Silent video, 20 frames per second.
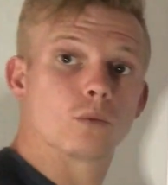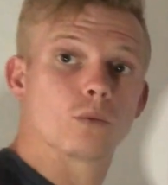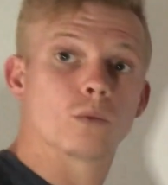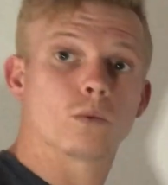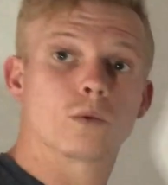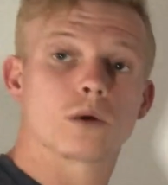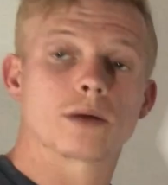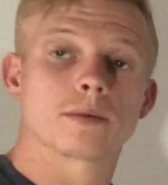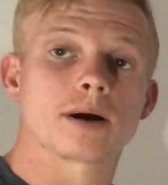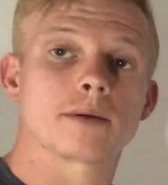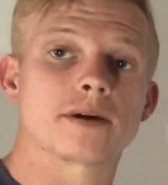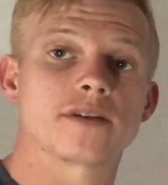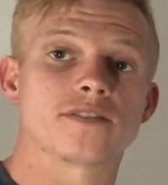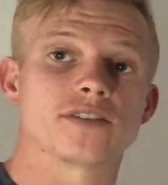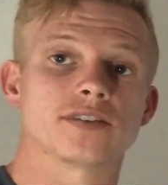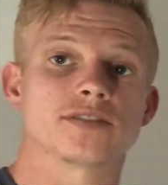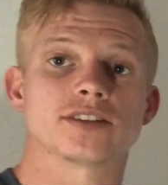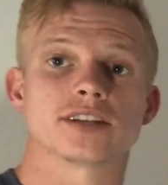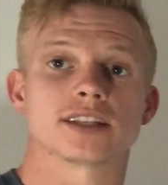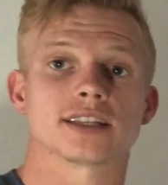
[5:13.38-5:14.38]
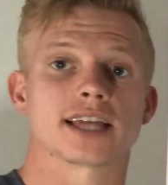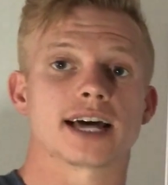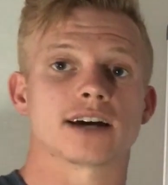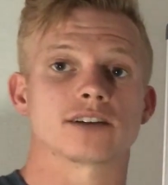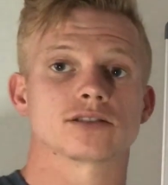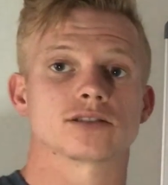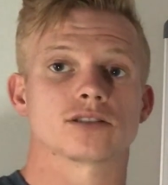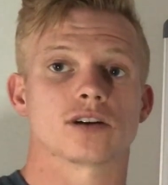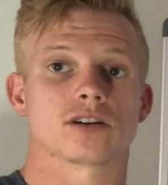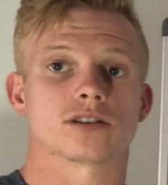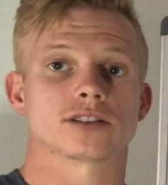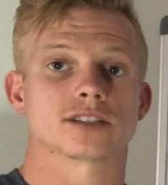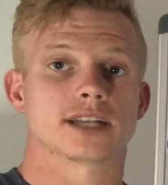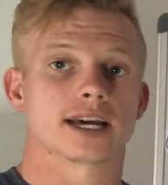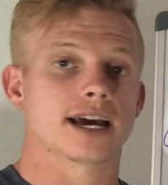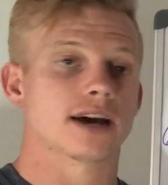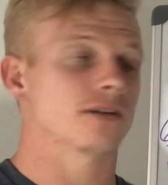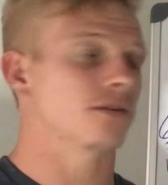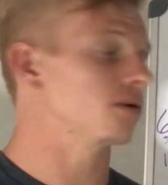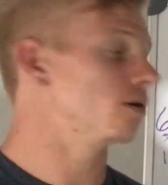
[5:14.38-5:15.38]
What about my $15,000
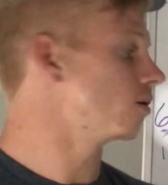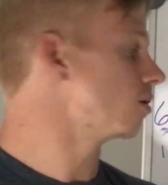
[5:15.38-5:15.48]
down?